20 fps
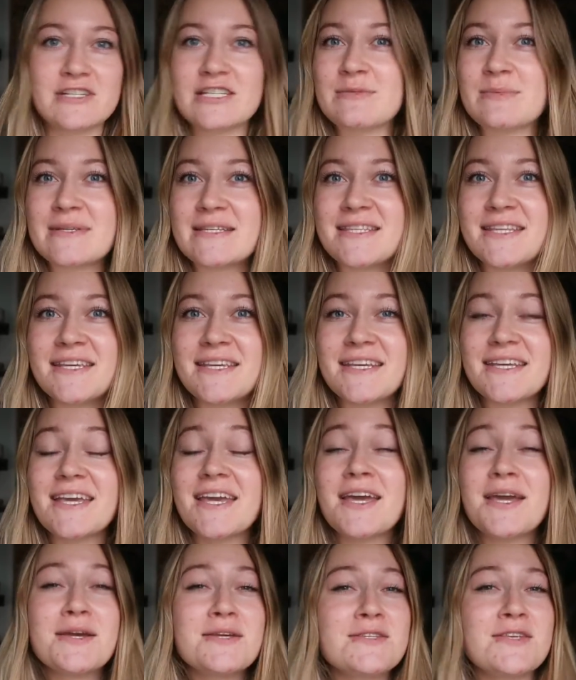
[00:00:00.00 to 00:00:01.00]
Christmas thing.
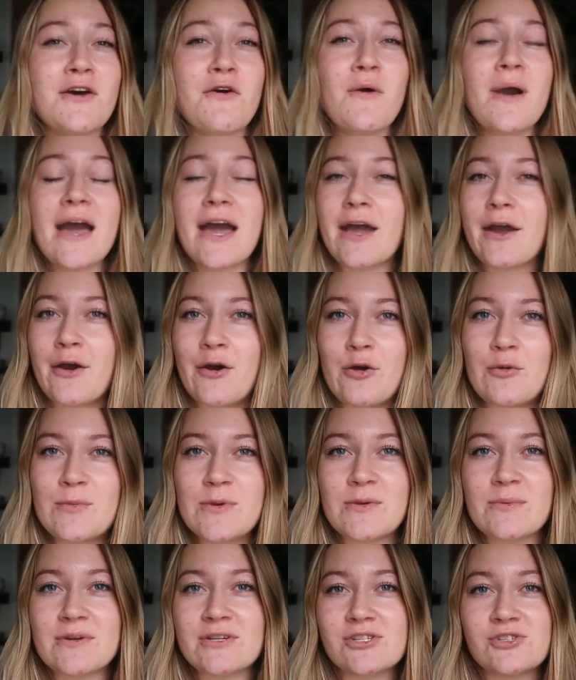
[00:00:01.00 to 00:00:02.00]
So I hope
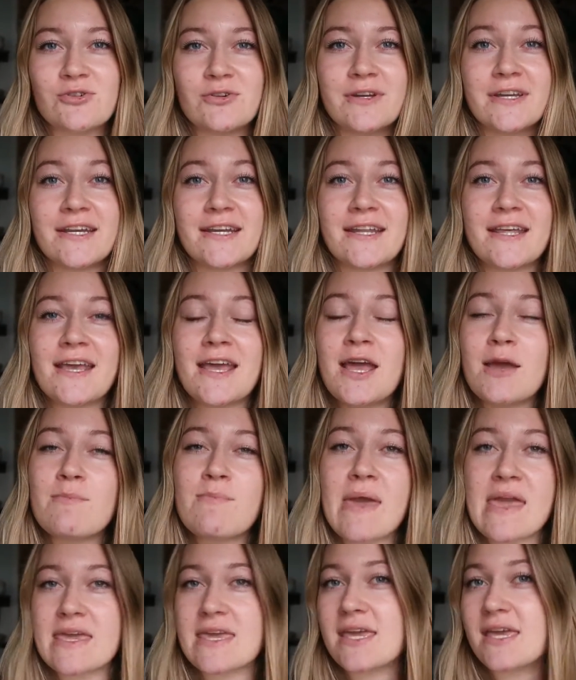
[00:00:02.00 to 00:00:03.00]
you enjoyed
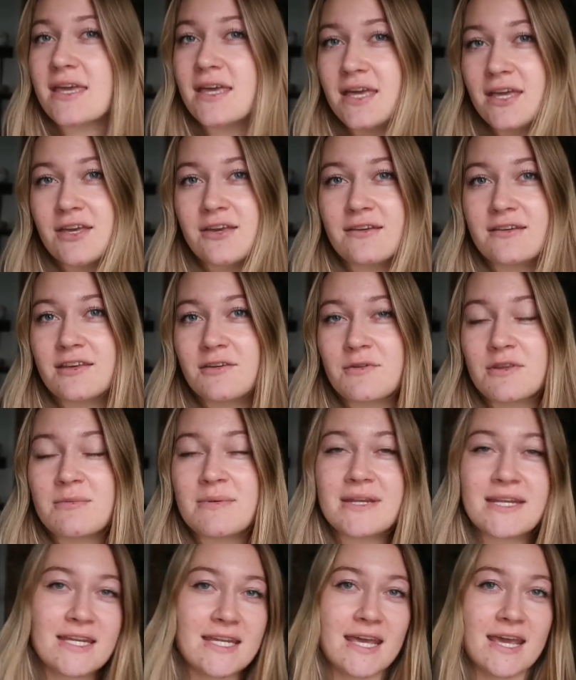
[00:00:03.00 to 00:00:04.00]
baking and cooking with
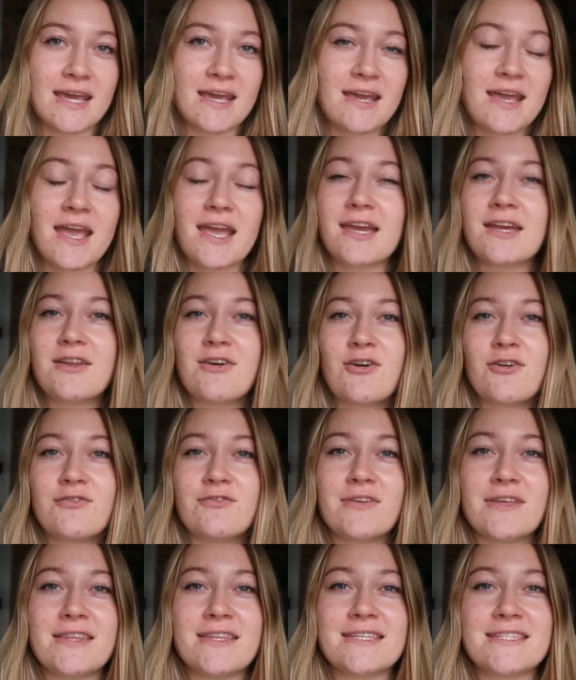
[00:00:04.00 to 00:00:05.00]
me today, and
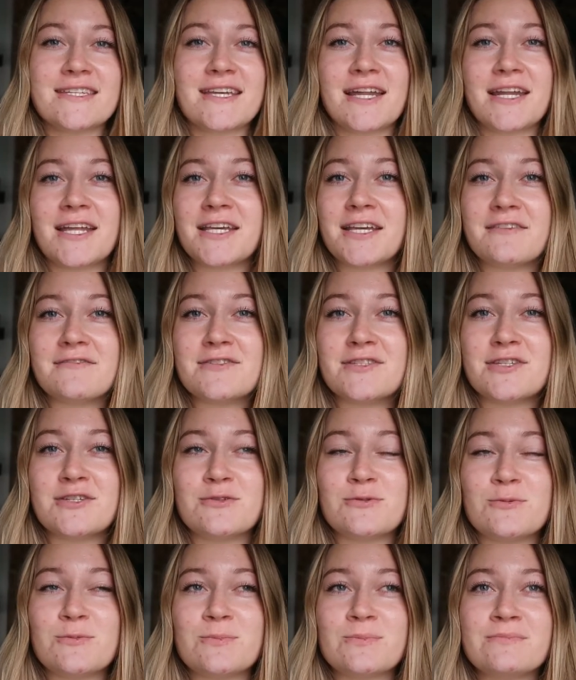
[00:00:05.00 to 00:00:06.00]
hopefully this kind of gives
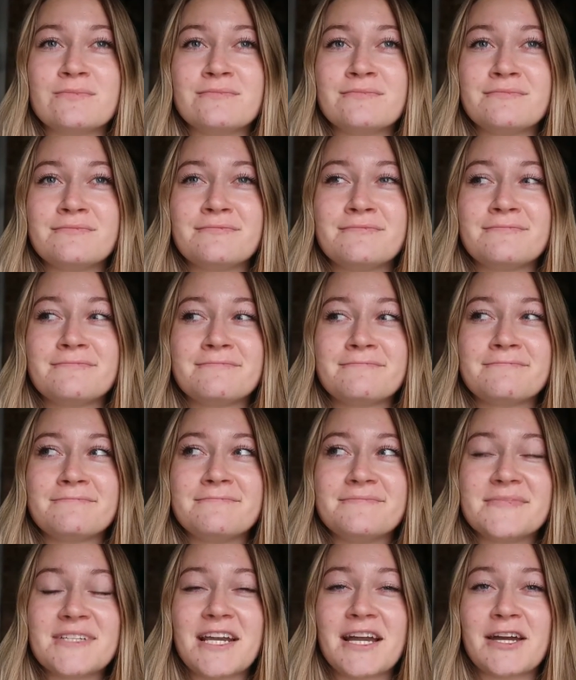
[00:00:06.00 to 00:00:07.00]
you,
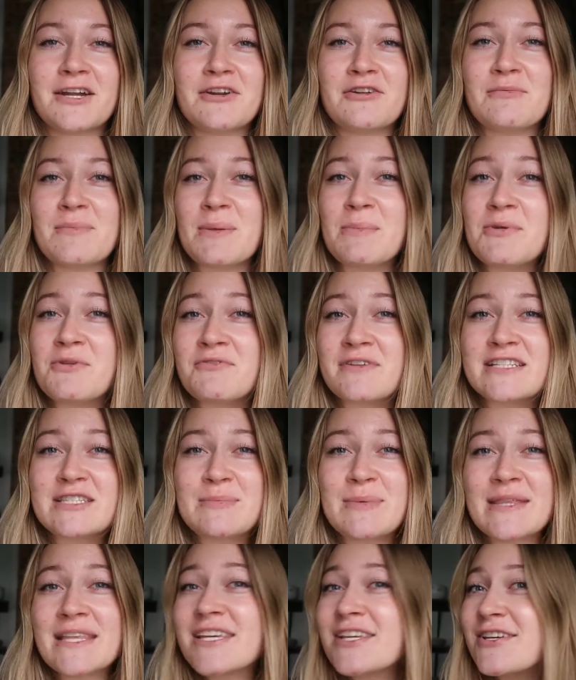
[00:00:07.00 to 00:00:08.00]
I don't know, maybe a
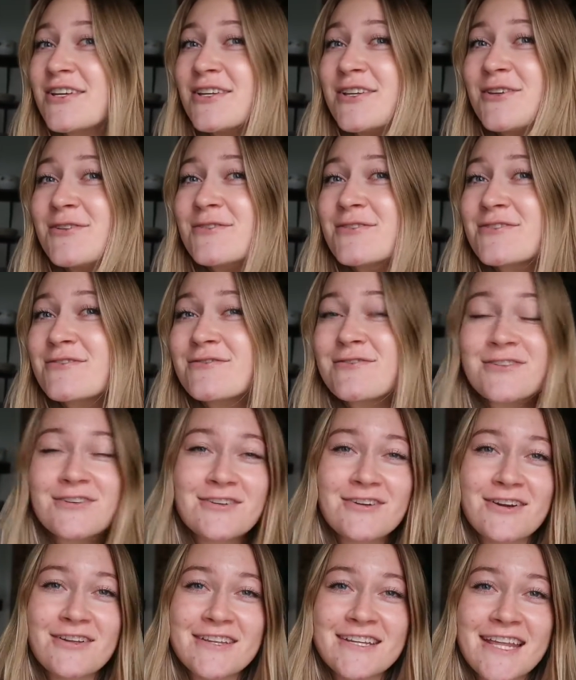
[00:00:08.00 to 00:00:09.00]
recipe that you can use for
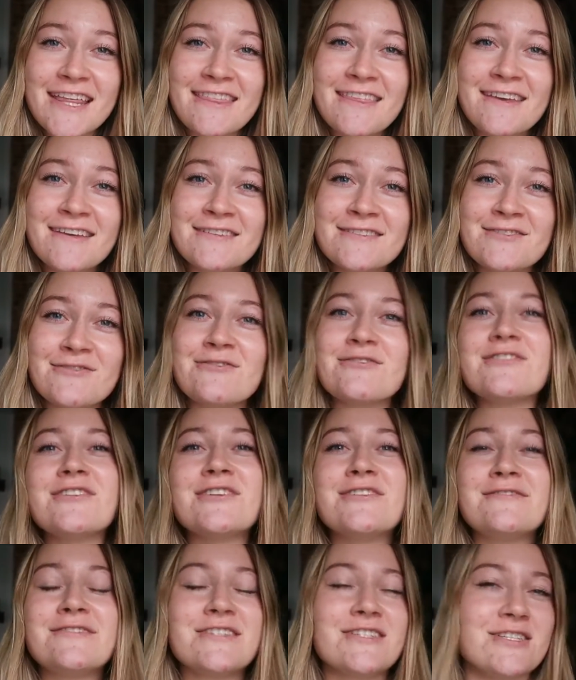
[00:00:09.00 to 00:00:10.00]
your holiday things, or
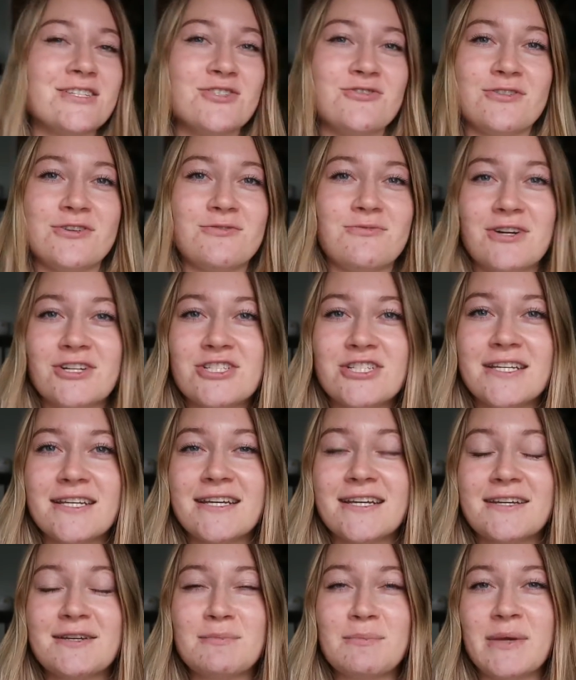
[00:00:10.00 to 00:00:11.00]
you just enjoyed
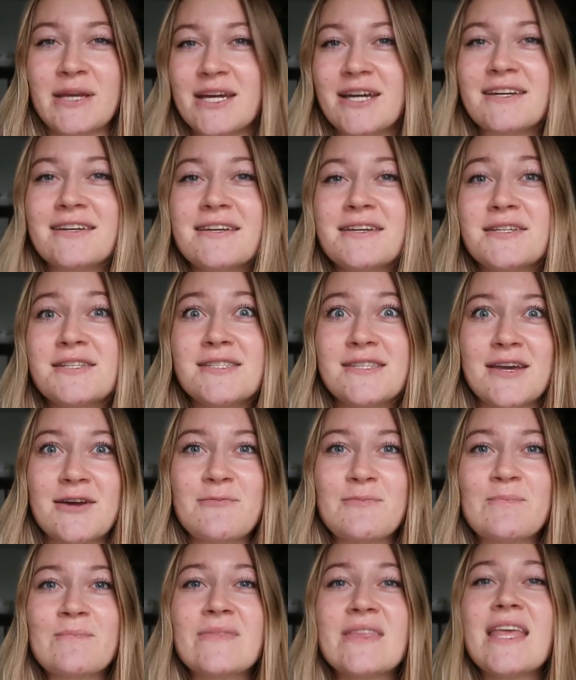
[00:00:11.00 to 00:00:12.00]
watching me cook. So
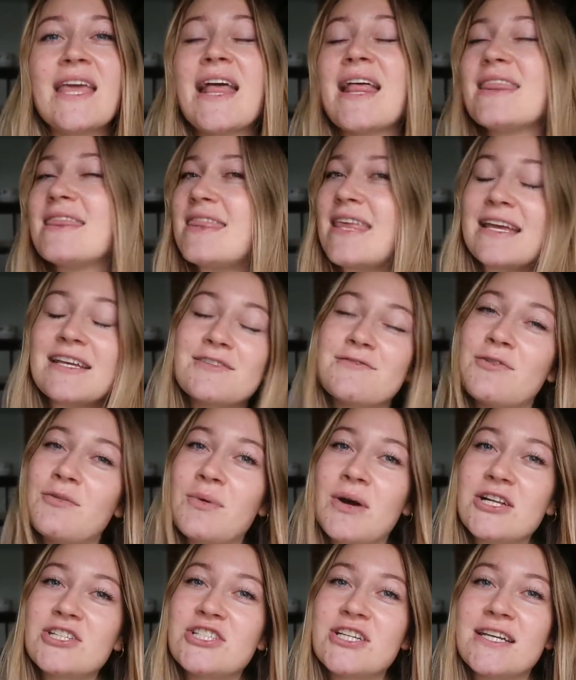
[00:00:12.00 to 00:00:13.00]
thanks for
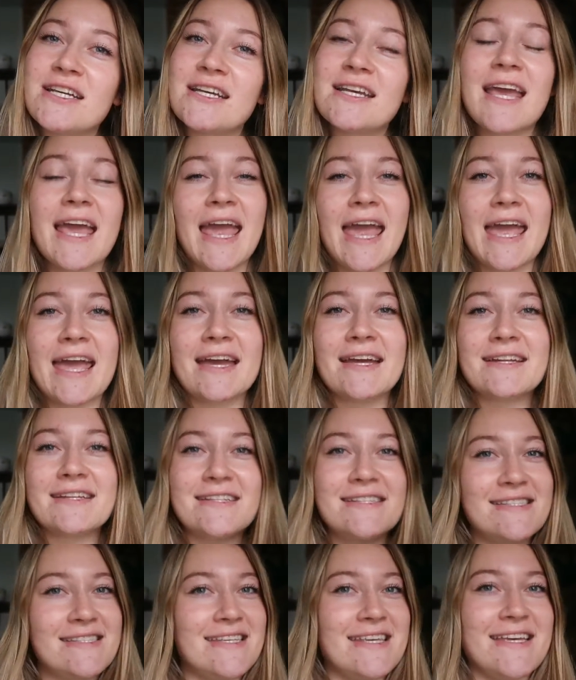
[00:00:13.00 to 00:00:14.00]
watching,
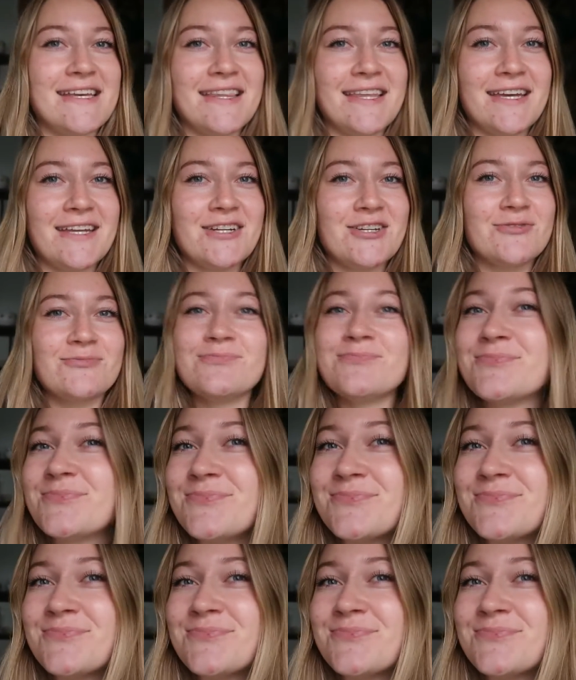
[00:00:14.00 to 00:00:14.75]
and see you later.